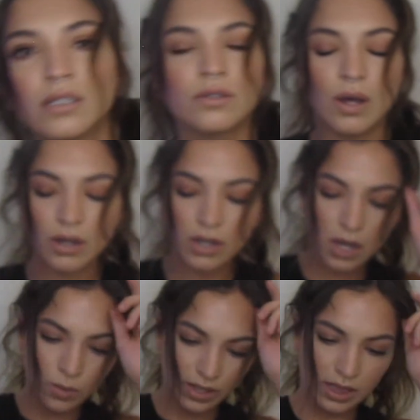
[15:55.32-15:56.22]
So I'll
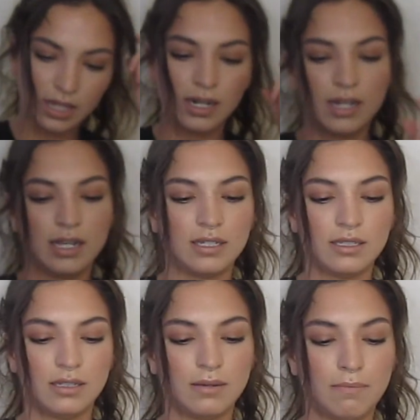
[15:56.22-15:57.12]
go with the NYX
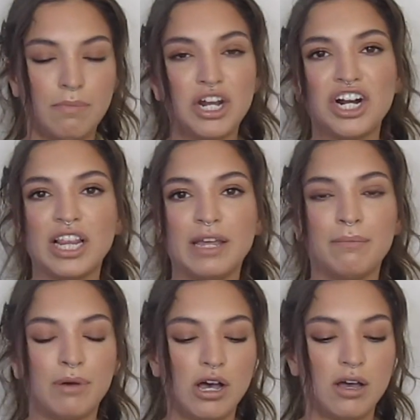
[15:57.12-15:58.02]
Butter Lip
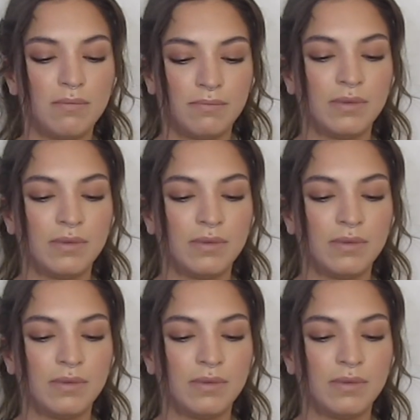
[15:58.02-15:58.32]
Balm,